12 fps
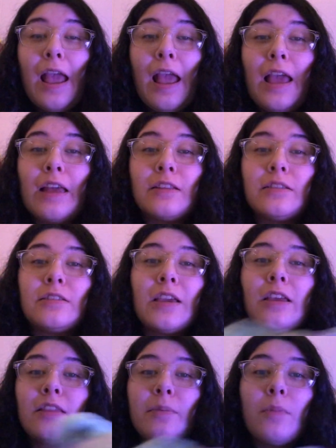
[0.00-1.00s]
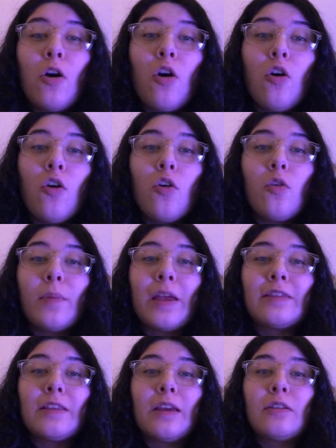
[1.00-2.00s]
and take them home
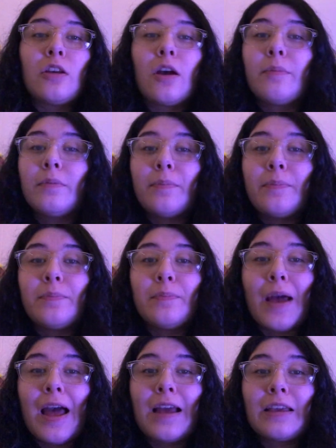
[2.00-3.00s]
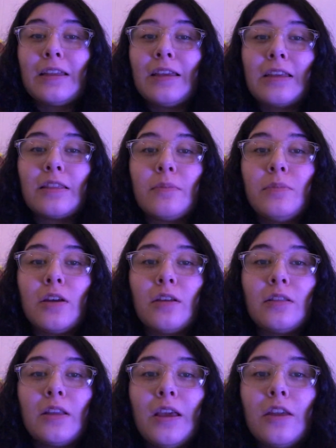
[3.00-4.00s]
and then come back and get them
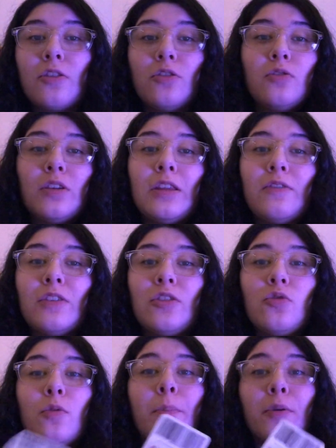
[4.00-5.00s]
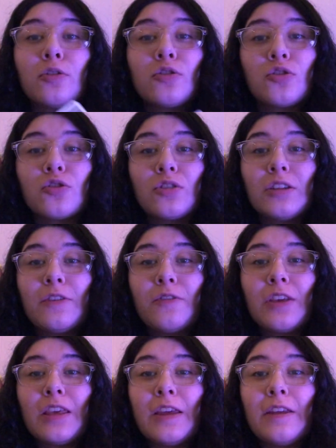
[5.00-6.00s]
done later. You can even do a birth
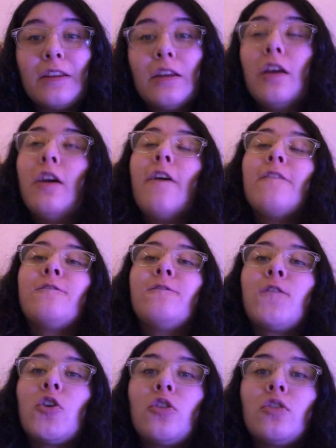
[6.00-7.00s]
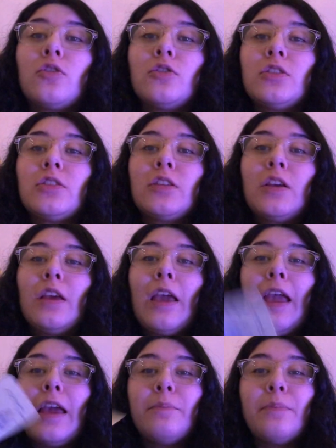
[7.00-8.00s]
certificate first
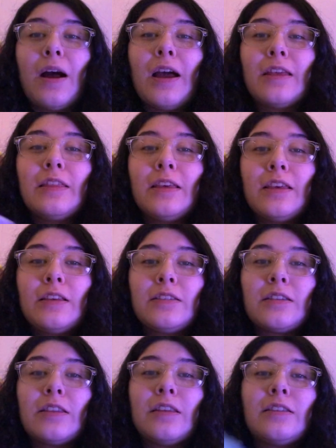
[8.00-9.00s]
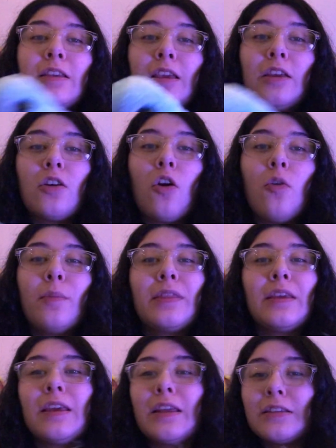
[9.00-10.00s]
and buy this and then take it home and
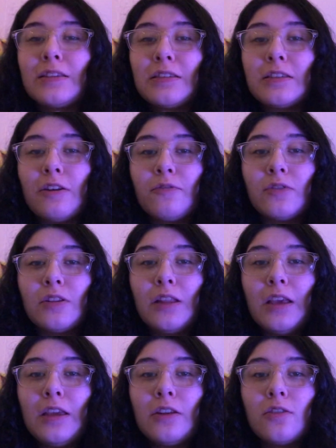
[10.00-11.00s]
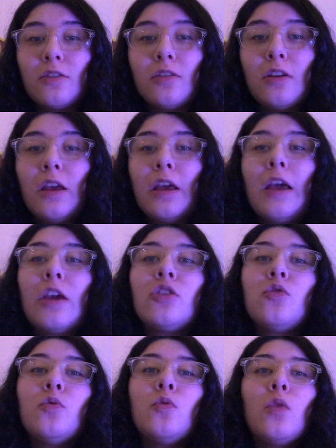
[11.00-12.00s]
then get it stuffed later.
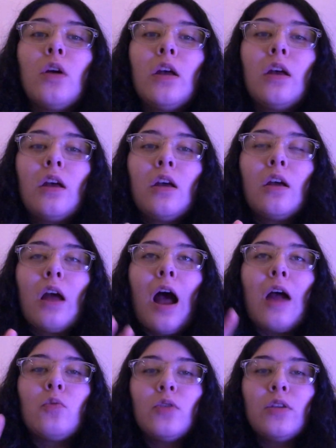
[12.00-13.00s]
I would